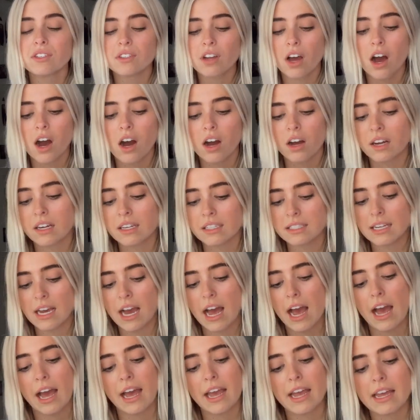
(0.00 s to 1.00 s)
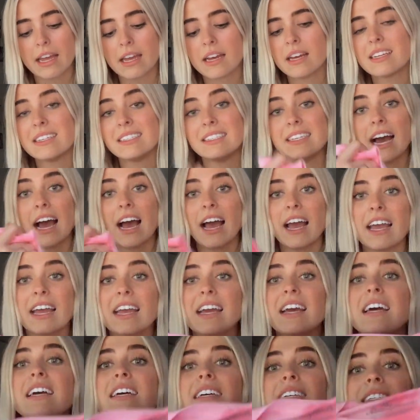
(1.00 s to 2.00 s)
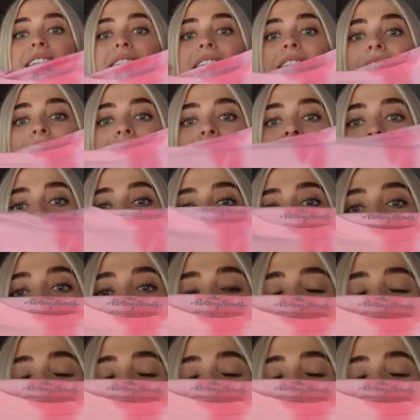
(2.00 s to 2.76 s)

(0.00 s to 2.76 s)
tongue tie dye t-shirt